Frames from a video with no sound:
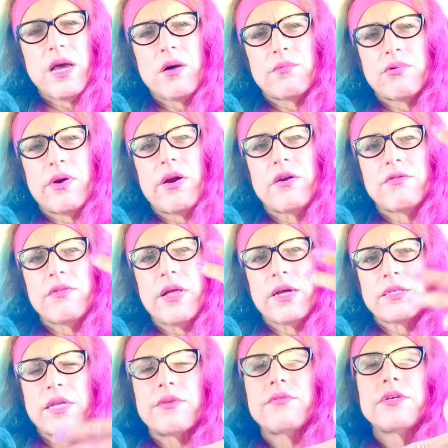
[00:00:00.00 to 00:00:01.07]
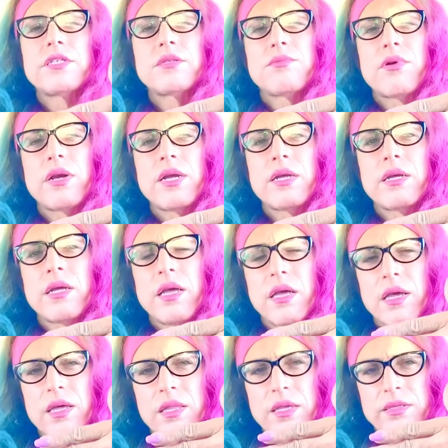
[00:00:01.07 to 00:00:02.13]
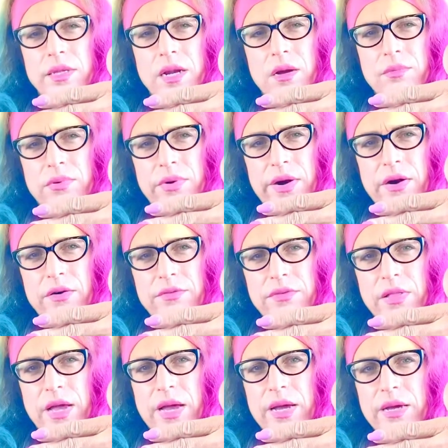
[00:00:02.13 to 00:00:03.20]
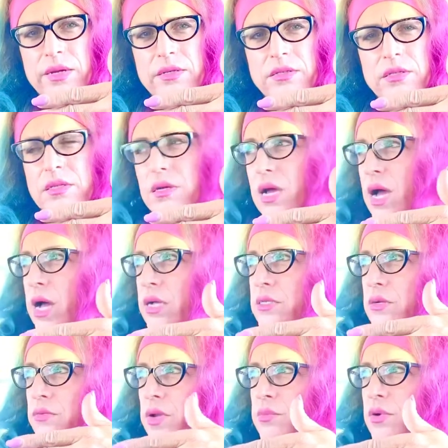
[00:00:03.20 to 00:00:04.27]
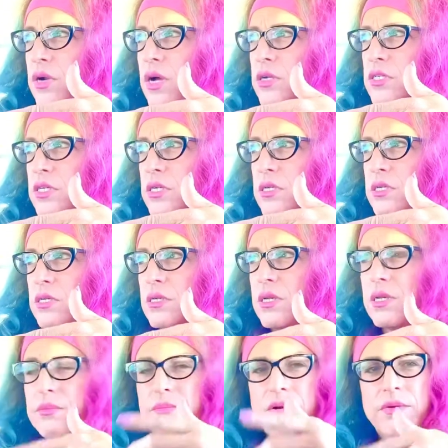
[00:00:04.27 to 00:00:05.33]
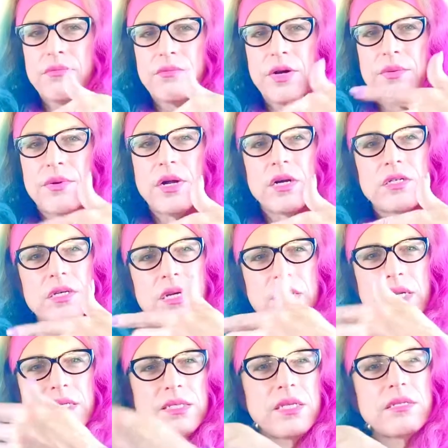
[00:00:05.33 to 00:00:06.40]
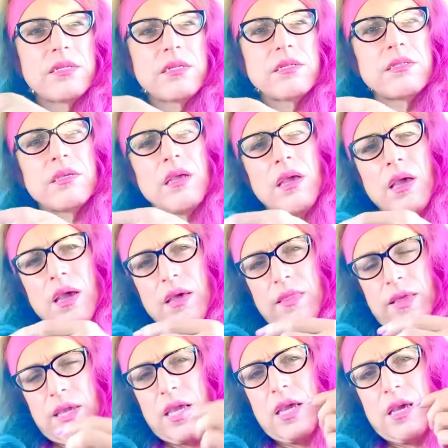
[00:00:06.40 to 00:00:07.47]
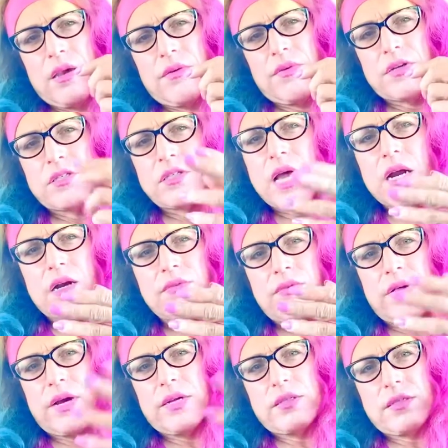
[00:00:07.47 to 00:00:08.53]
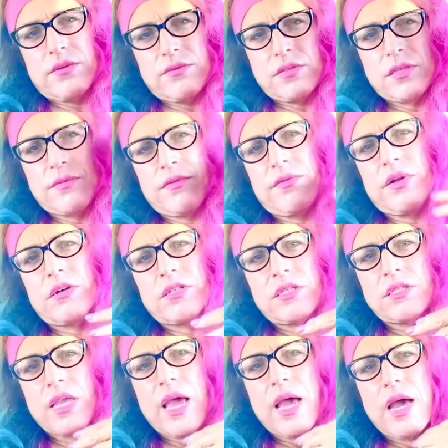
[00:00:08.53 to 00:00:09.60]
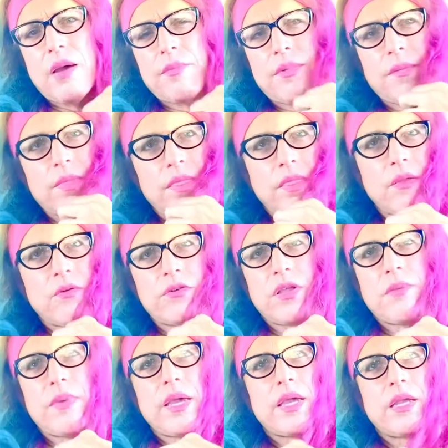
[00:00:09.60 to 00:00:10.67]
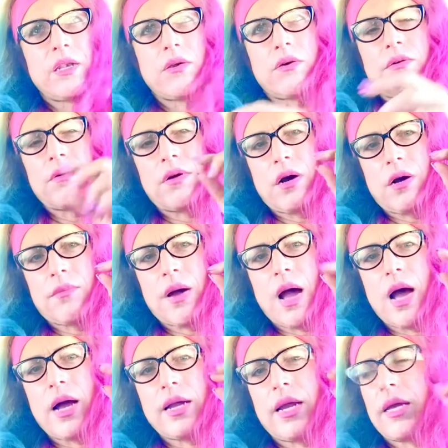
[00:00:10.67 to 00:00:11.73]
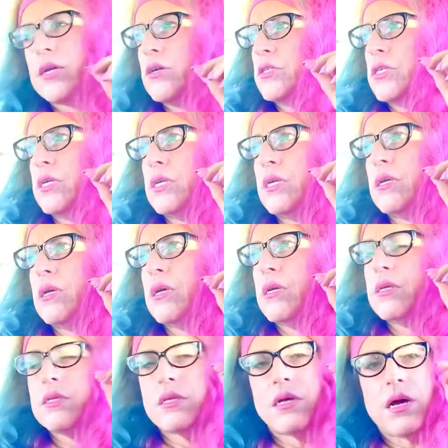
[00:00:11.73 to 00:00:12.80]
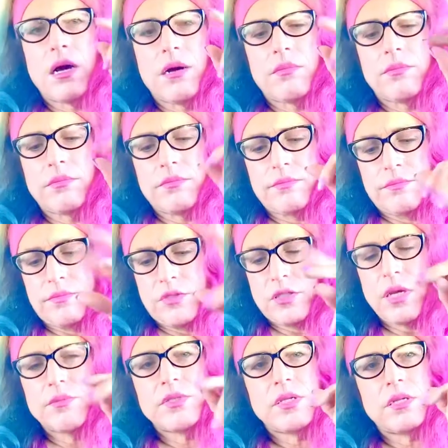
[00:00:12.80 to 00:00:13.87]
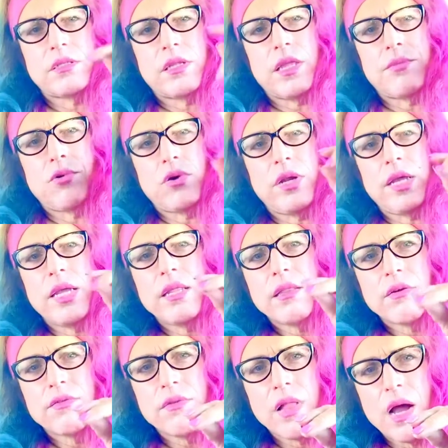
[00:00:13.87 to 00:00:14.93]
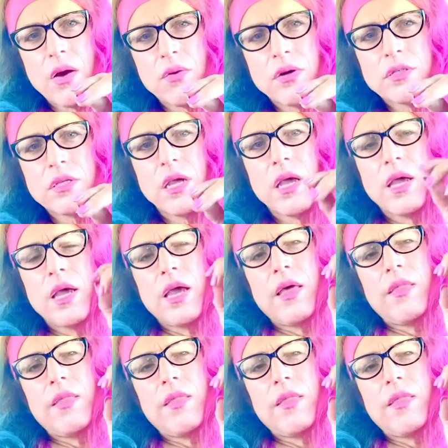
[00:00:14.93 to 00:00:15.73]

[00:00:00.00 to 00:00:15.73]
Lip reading: prayer flags. Every spring, they send out prayer flags to the gods of reproduction and existence. They give a sacrifice of some of their sap, which they make into a high energy substance that they put in their flowers. They